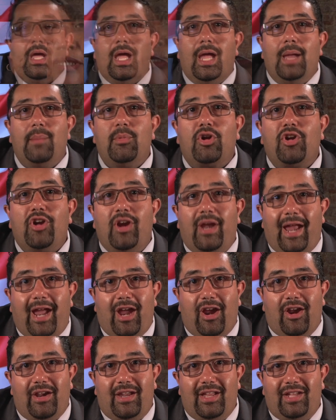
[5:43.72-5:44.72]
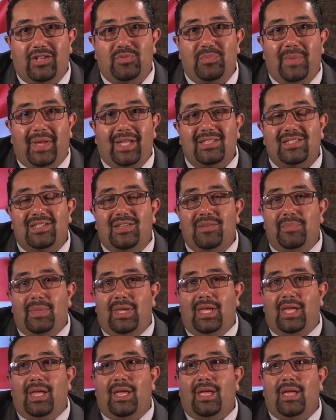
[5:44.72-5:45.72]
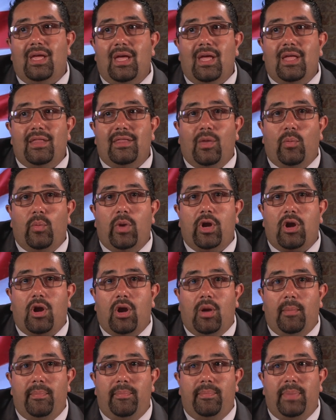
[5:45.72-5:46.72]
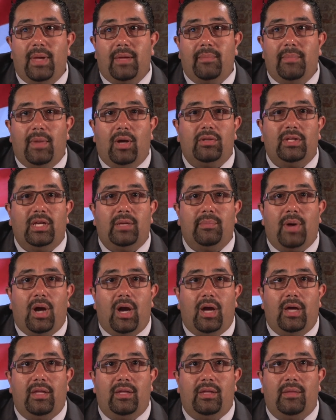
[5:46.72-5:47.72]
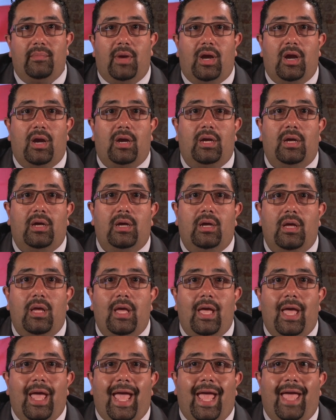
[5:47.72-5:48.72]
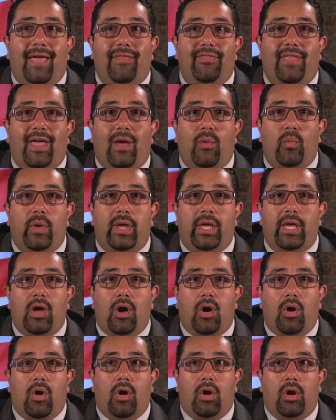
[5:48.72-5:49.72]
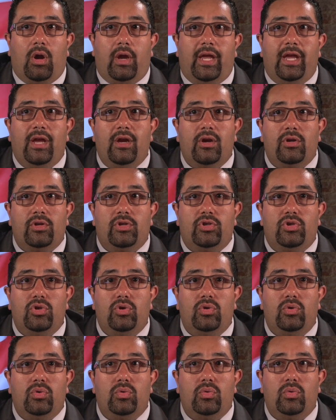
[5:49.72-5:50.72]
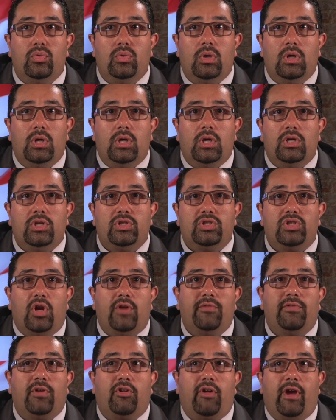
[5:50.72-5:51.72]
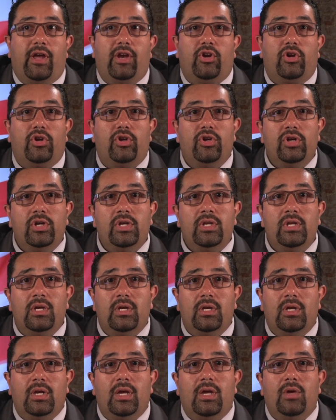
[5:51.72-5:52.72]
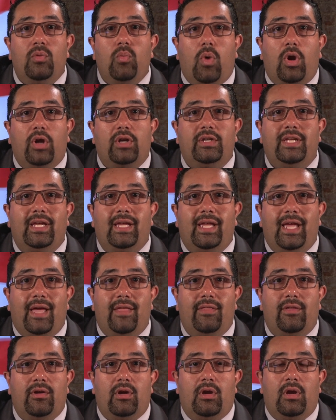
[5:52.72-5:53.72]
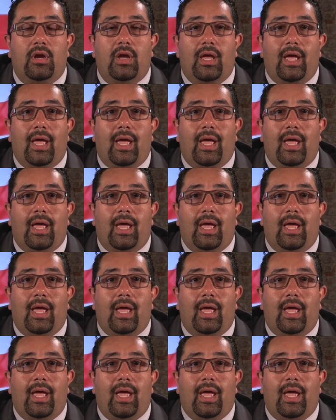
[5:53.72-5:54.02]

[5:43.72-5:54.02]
Immigrant heritage means to me that we are a big melting pot in America, and that we are here to serve a greater good, work together,